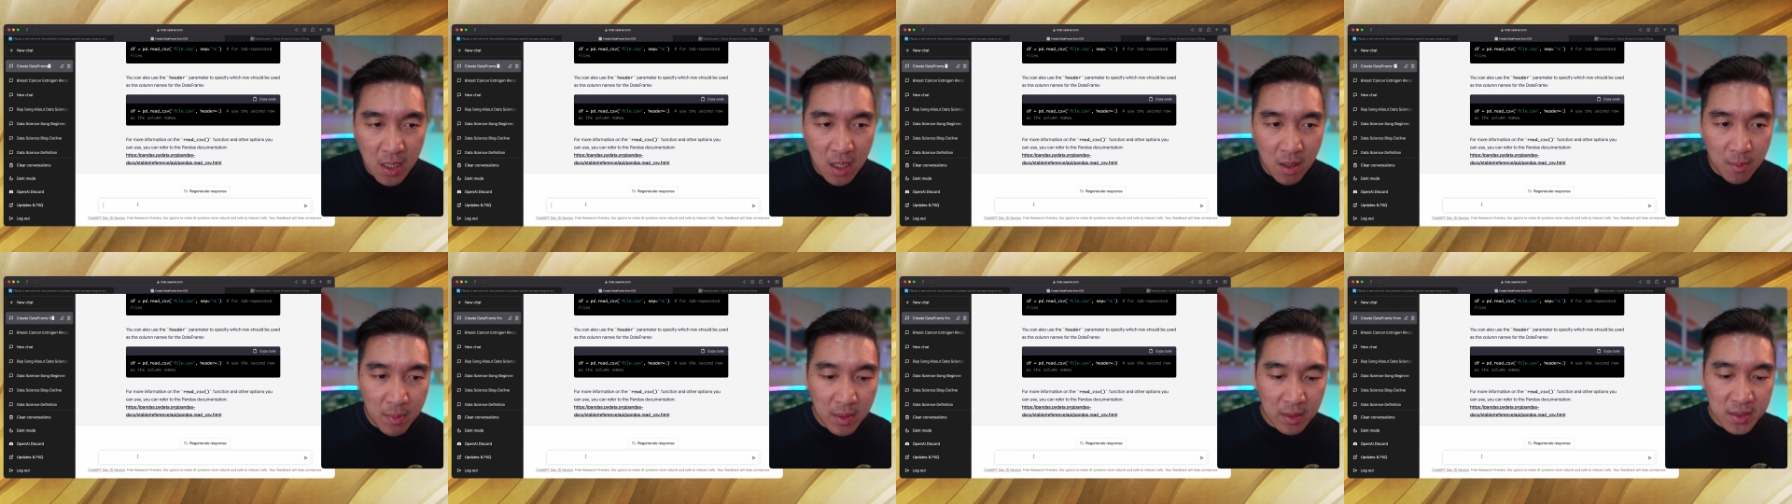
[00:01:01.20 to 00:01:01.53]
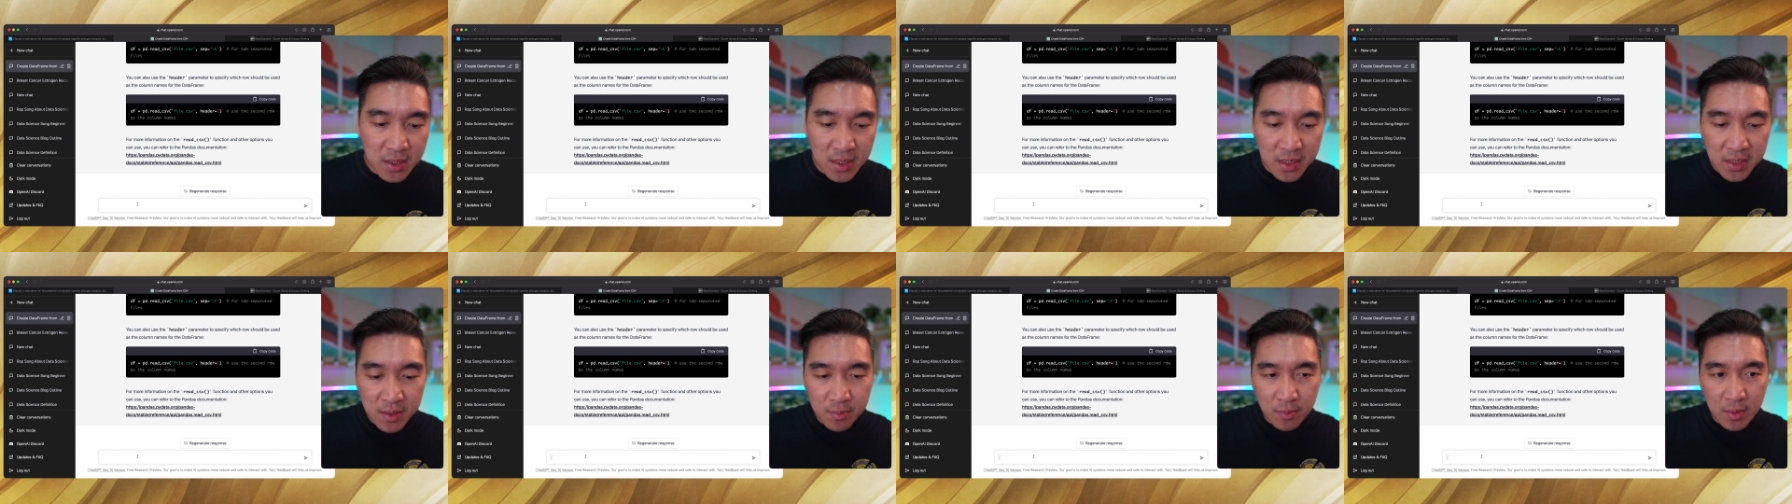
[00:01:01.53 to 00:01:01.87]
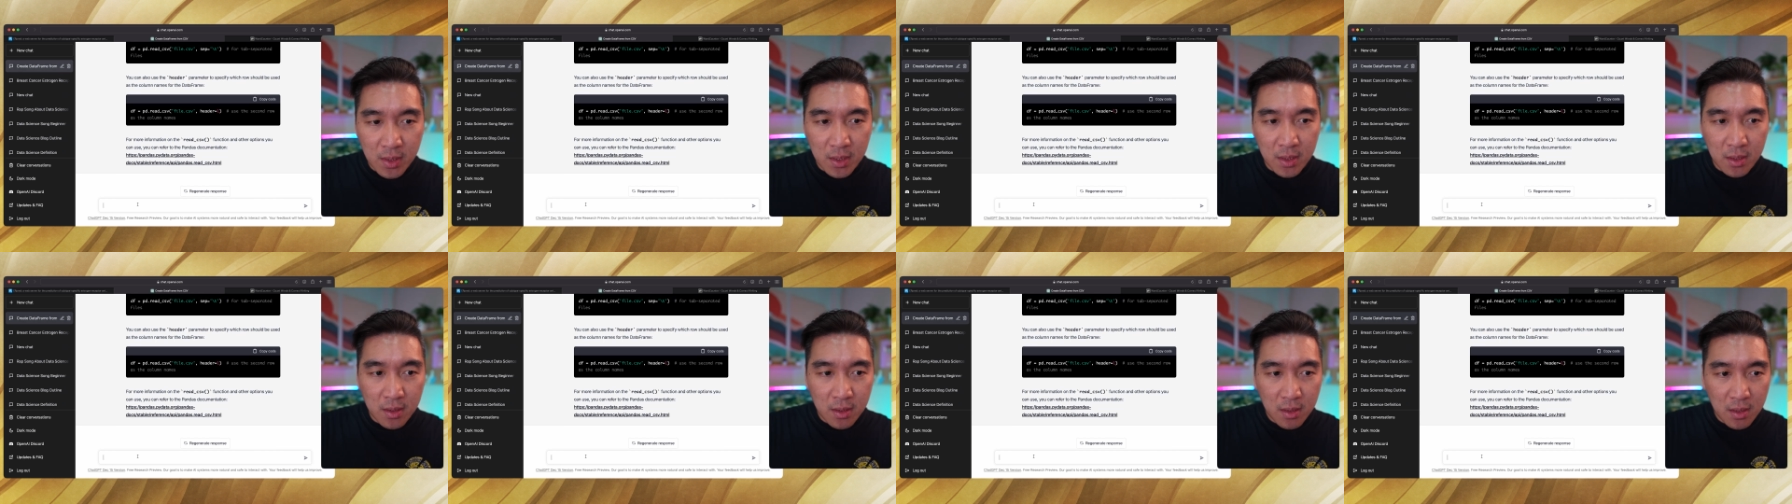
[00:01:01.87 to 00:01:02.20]
how about this
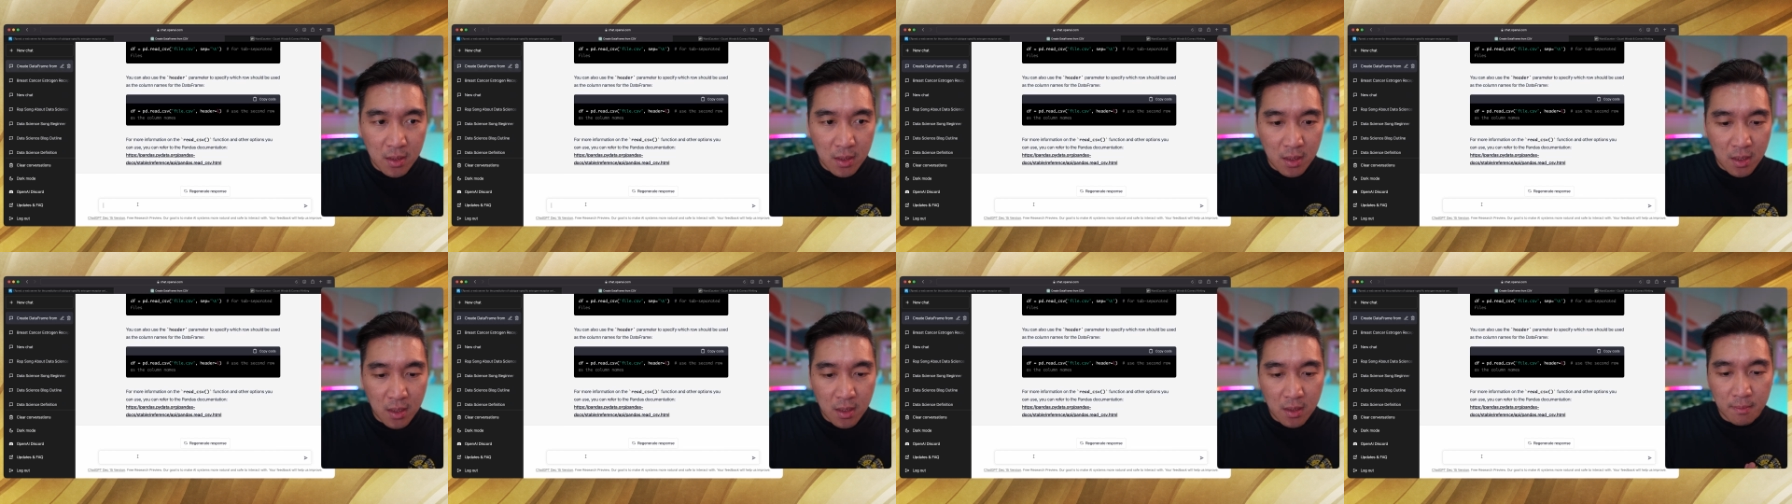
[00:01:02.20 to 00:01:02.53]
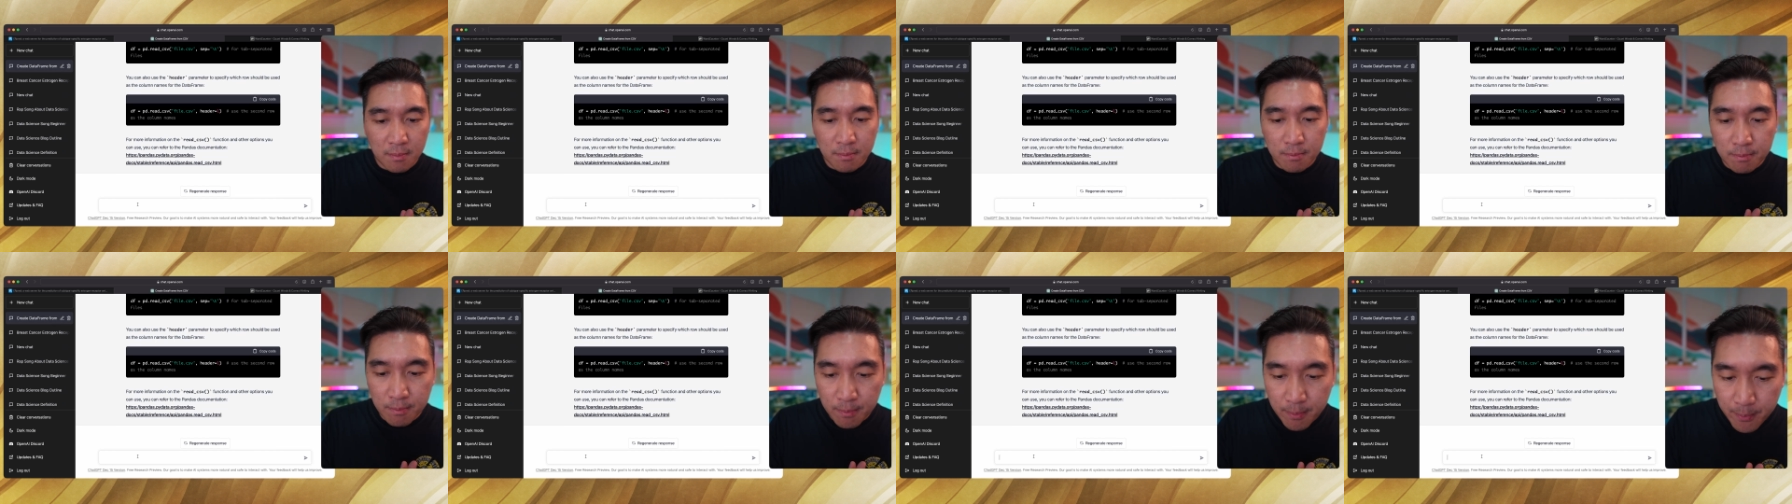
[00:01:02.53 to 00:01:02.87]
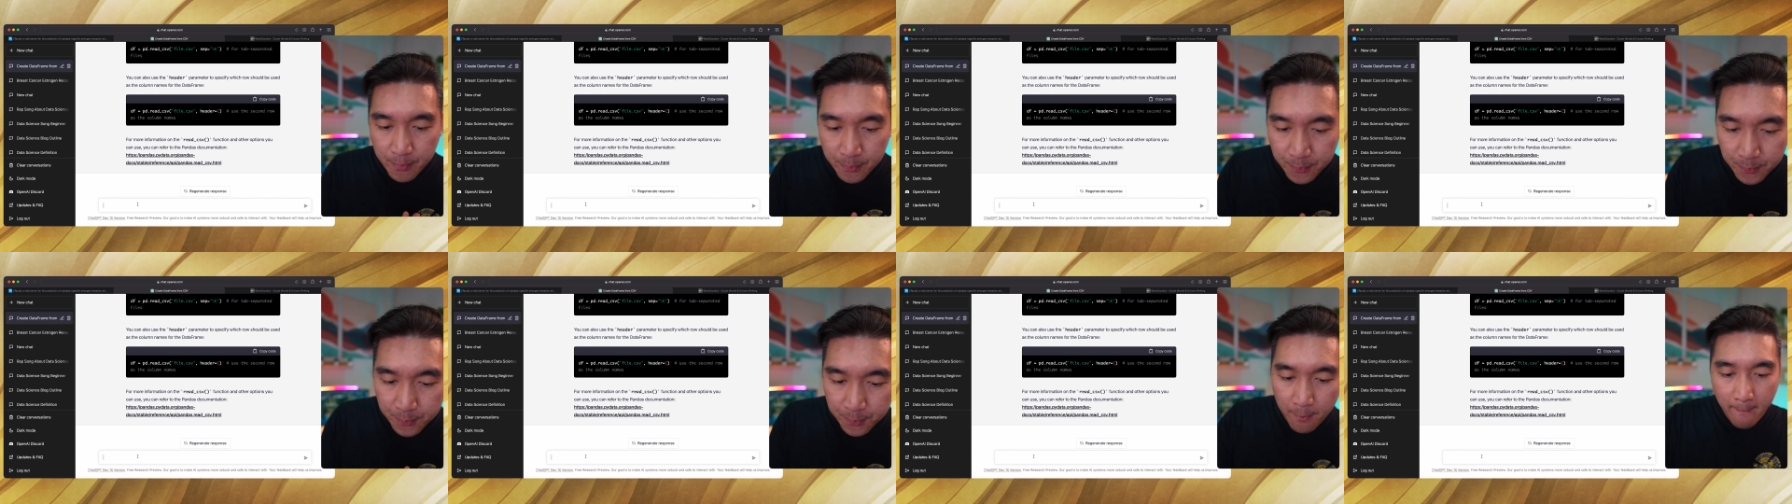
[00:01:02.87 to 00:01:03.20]
one? Um,
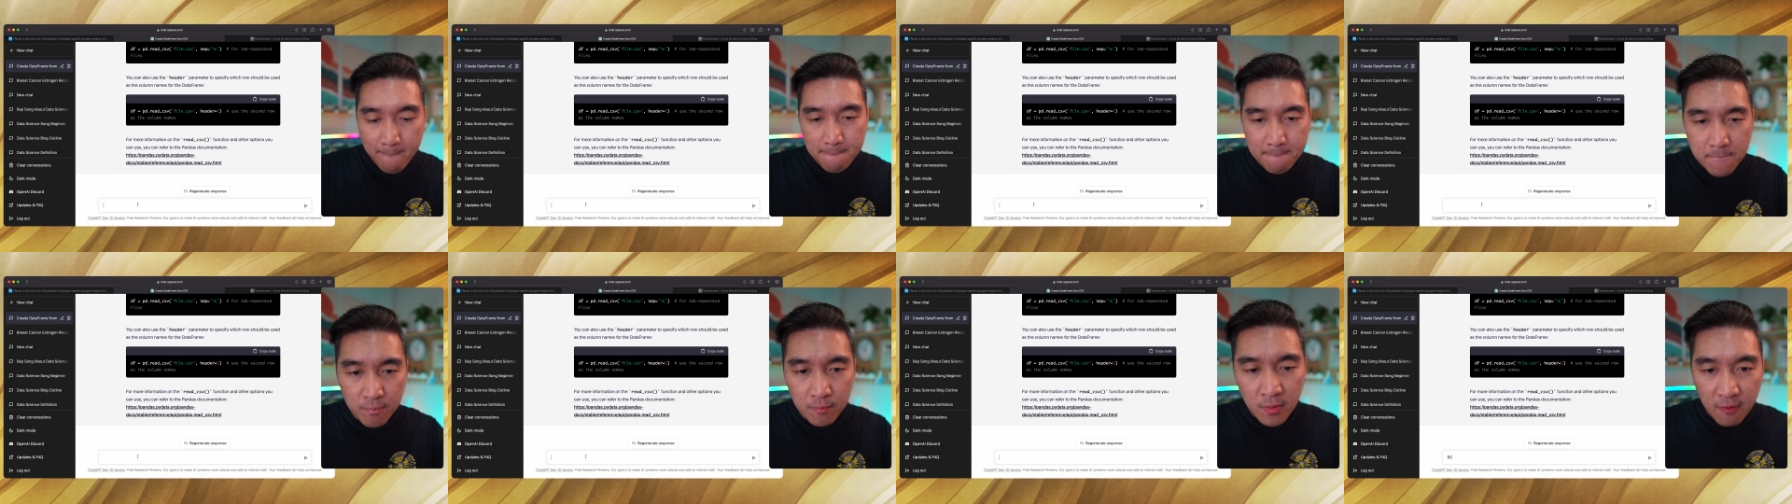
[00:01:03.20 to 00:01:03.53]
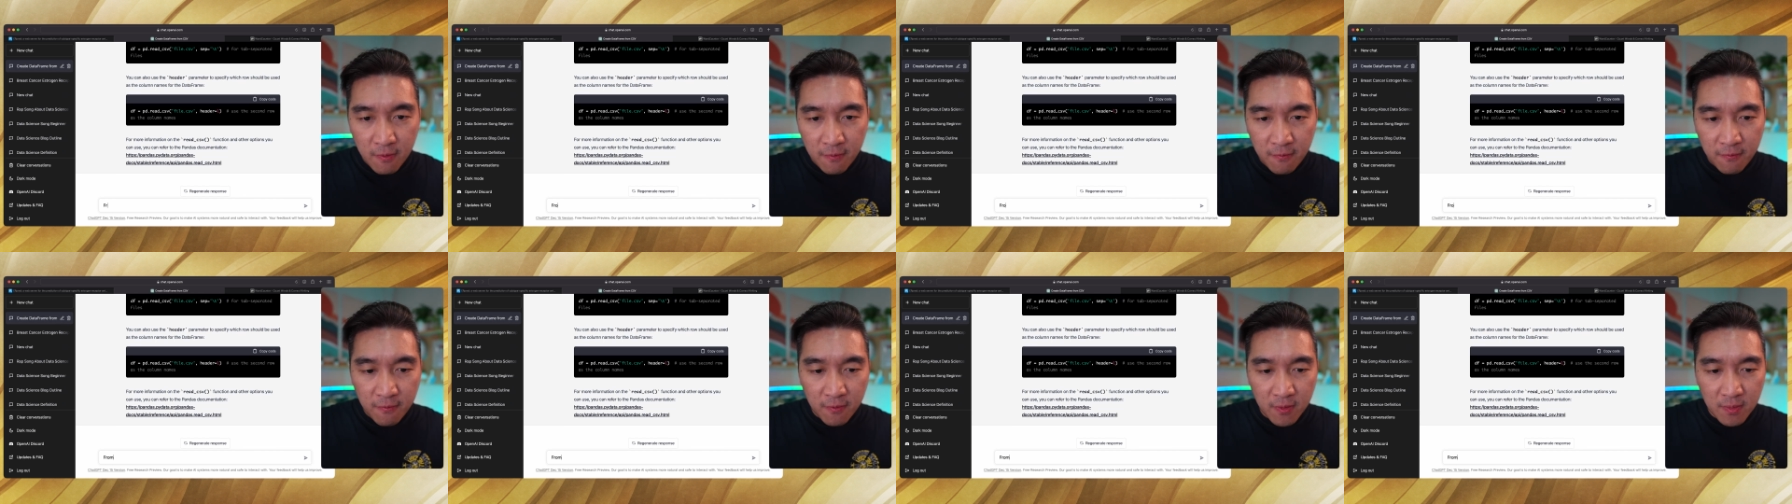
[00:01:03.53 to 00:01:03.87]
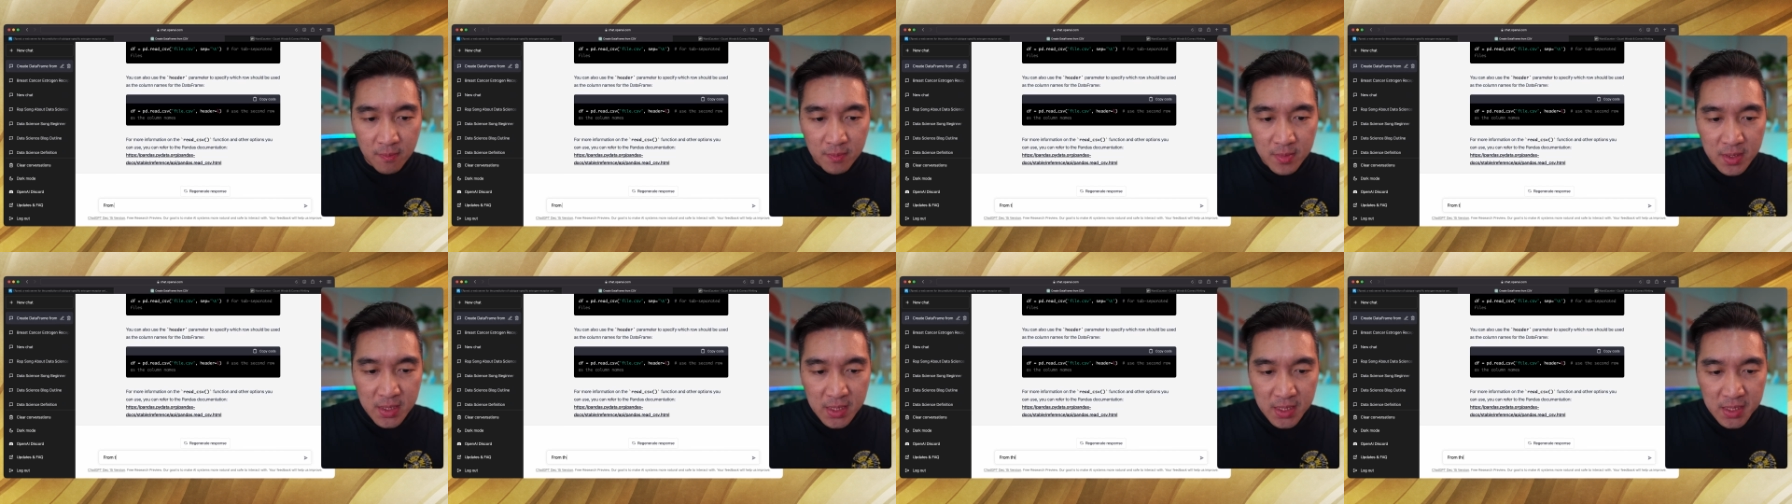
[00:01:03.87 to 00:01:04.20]
from